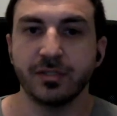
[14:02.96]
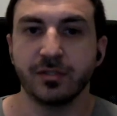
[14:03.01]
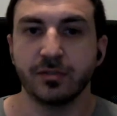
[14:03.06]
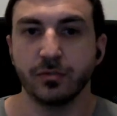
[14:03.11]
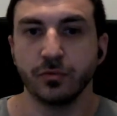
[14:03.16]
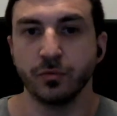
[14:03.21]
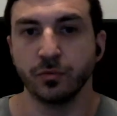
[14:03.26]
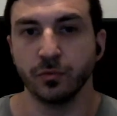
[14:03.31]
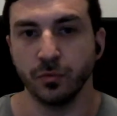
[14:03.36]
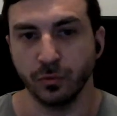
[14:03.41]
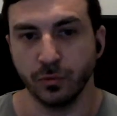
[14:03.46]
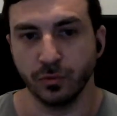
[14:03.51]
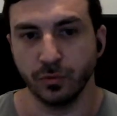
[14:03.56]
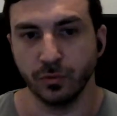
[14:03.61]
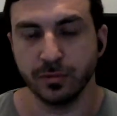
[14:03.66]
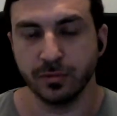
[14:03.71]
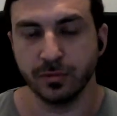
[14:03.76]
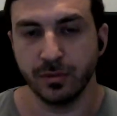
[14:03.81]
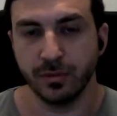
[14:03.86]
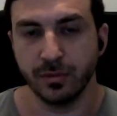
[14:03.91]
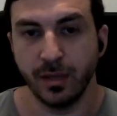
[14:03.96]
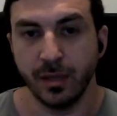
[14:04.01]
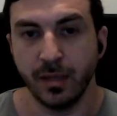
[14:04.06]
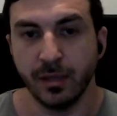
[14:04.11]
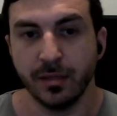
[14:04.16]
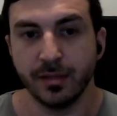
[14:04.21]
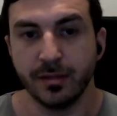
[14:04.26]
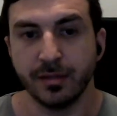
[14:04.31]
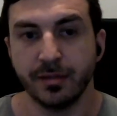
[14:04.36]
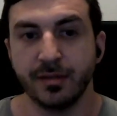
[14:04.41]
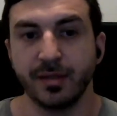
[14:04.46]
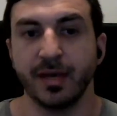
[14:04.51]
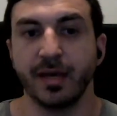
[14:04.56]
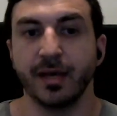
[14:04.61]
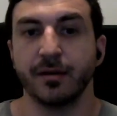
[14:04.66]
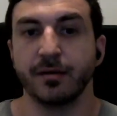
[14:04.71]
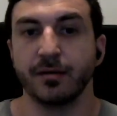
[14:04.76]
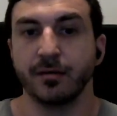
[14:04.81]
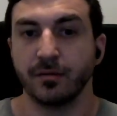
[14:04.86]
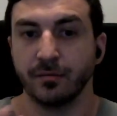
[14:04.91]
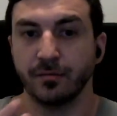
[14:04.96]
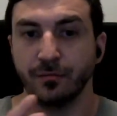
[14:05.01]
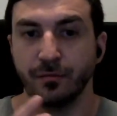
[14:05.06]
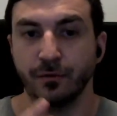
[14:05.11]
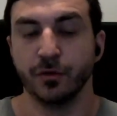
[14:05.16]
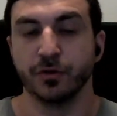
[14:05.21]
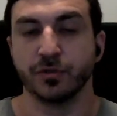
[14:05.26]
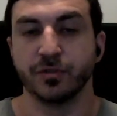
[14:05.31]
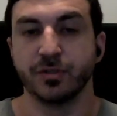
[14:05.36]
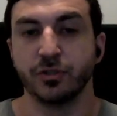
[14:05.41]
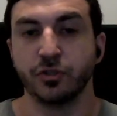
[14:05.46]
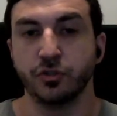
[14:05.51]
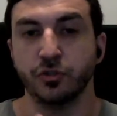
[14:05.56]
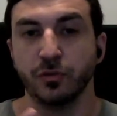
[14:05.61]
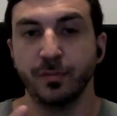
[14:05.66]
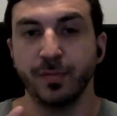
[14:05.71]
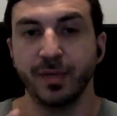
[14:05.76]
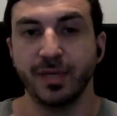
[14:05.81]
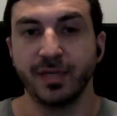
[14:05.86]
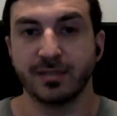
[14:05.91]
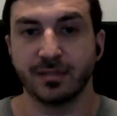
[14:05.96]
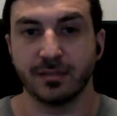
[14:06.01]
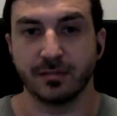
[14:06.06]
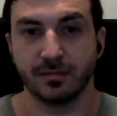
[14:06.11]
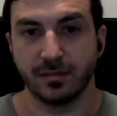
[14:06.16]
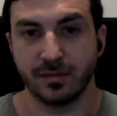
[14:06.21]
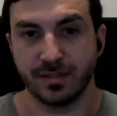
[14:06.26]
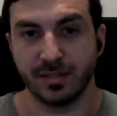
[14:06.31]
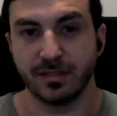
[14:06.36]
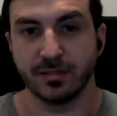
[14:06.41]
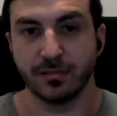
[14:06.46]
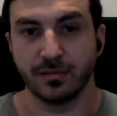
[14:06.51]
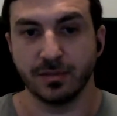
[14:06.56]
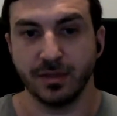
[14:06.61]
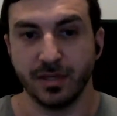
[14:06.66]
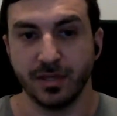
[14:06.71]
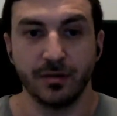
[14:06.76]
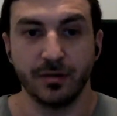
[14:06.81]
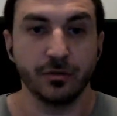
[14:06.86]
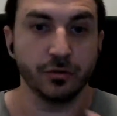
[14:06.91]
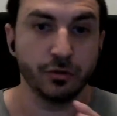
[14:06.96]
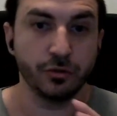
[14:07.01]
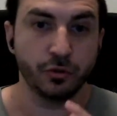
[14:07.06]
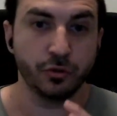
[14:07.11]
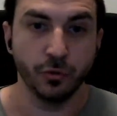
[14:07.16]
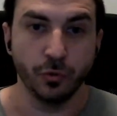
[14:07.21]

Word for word: these two rules, that first, it should make sense together.